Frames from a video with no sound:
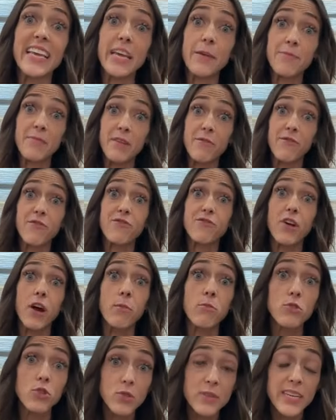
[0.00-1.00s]
that keep them
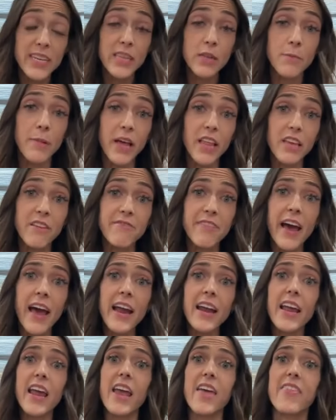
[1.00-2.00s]
from losing the belly
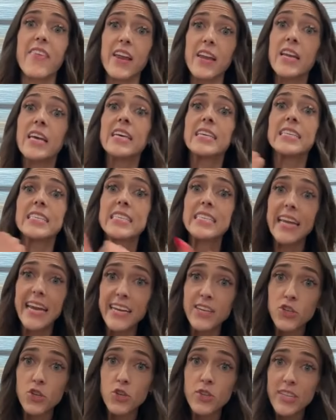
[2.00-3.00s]
fat? And then
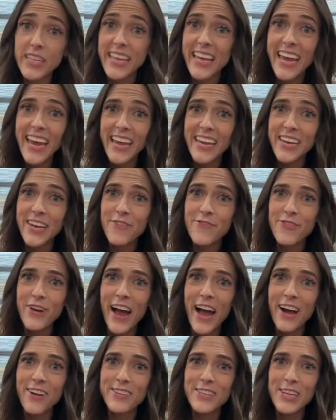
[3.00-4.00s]
stay tuned to the end
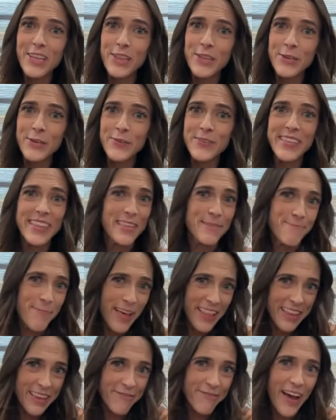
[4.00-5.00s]
for how to lose the
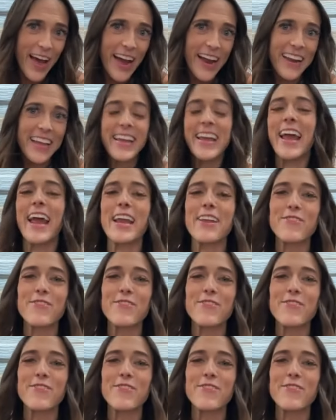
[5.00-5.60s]
belly fat.